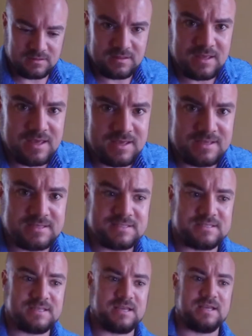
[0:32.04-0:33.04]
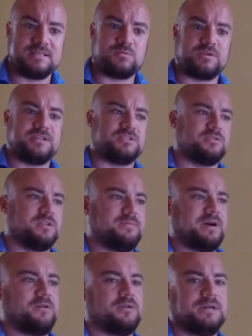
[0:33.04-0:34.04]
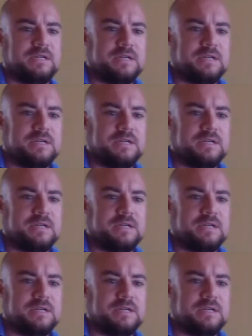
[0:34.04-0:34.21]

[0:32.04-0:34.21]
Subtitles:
Here's what it's all about.